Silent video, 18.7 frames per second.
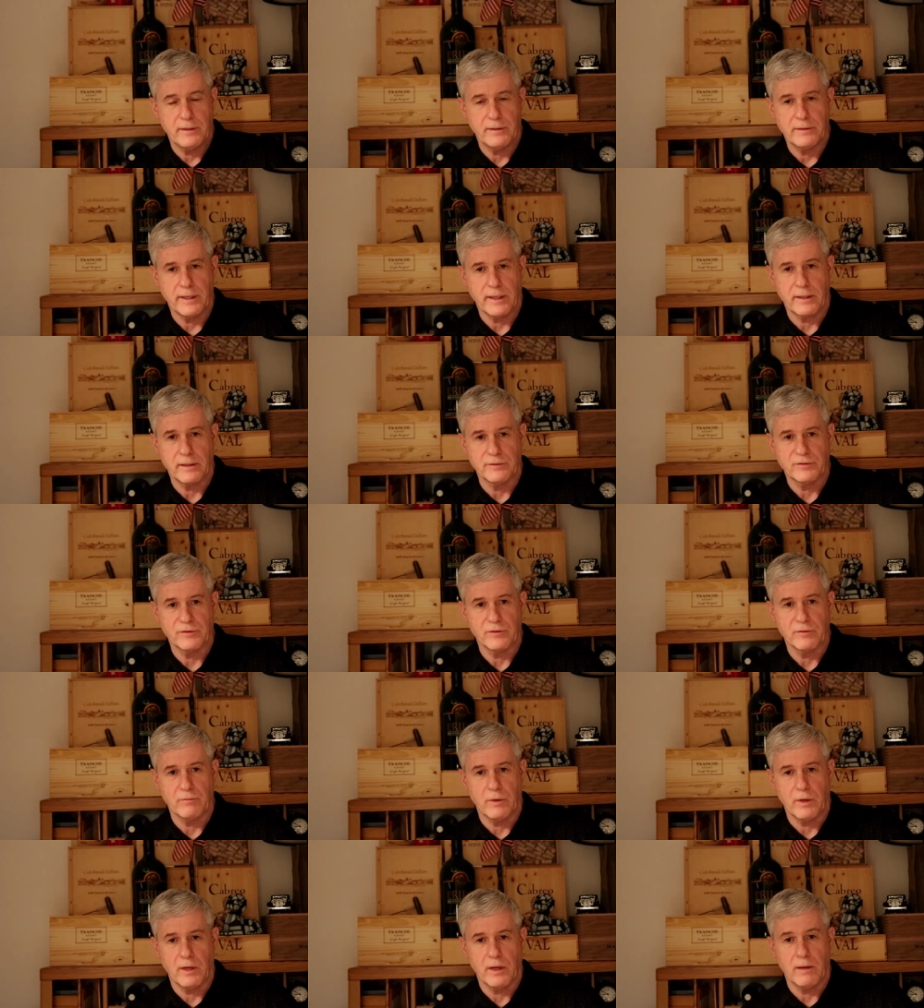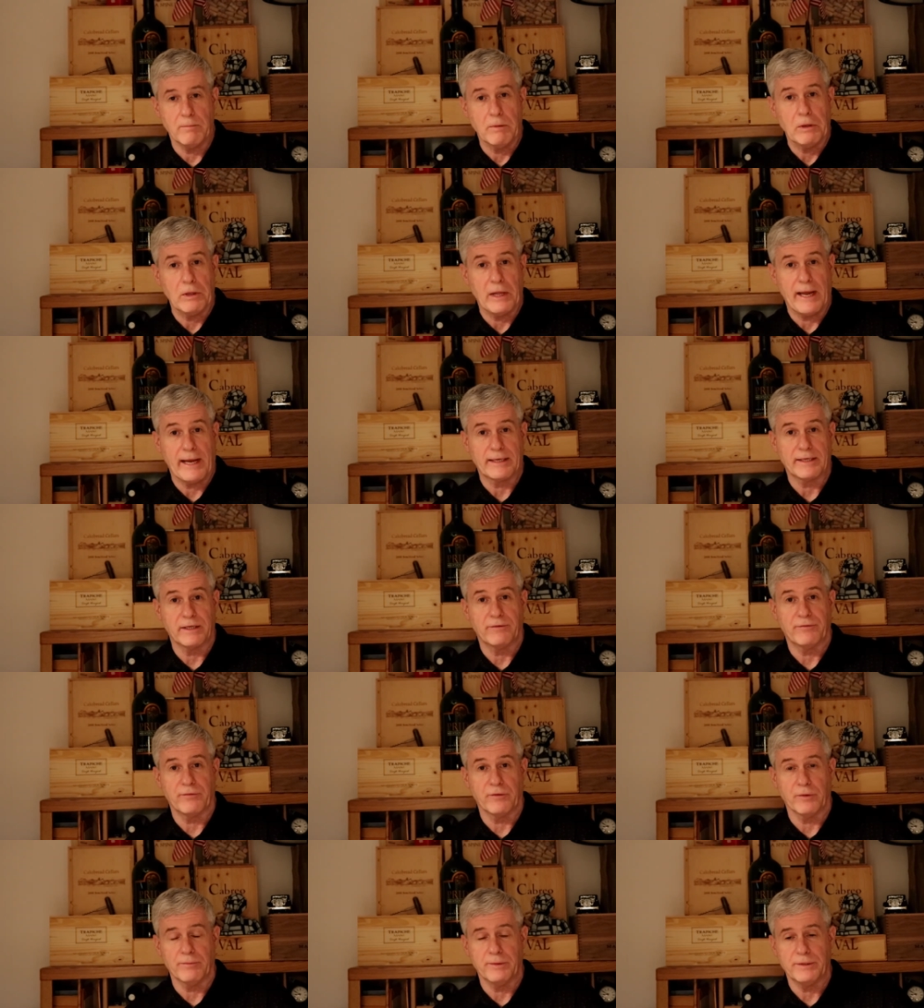That comes from uh, malolactic
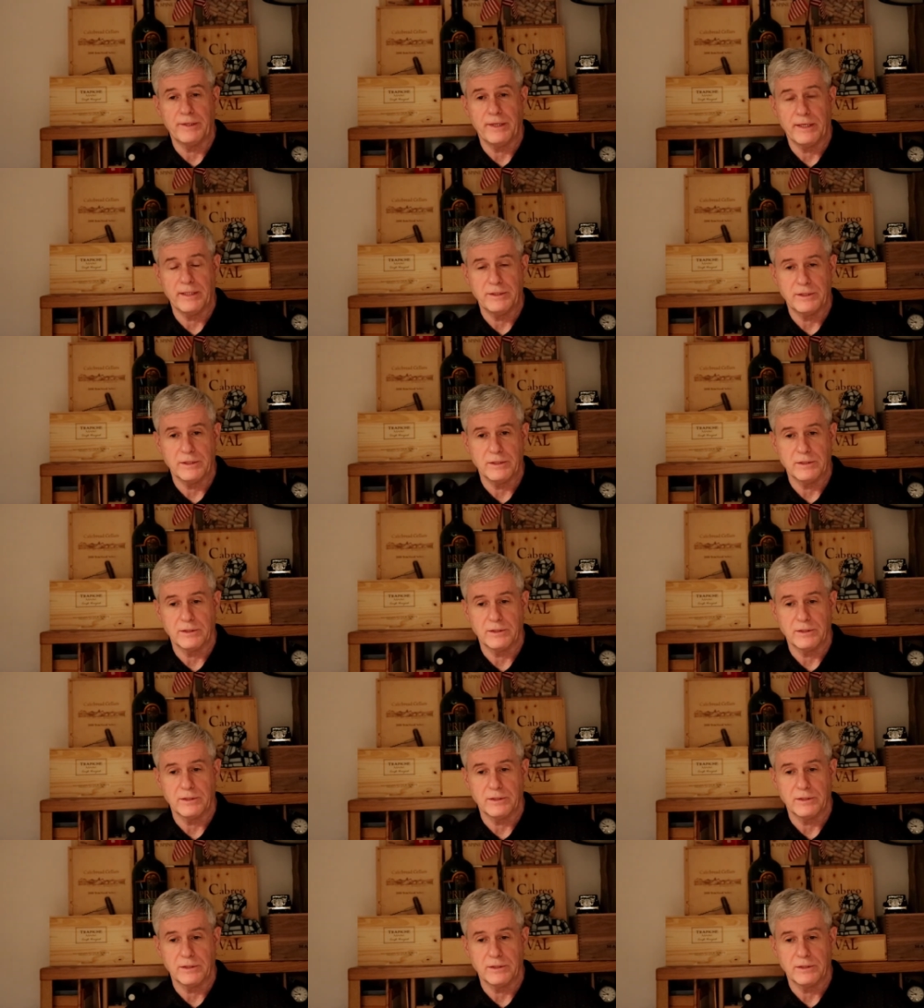fermentation.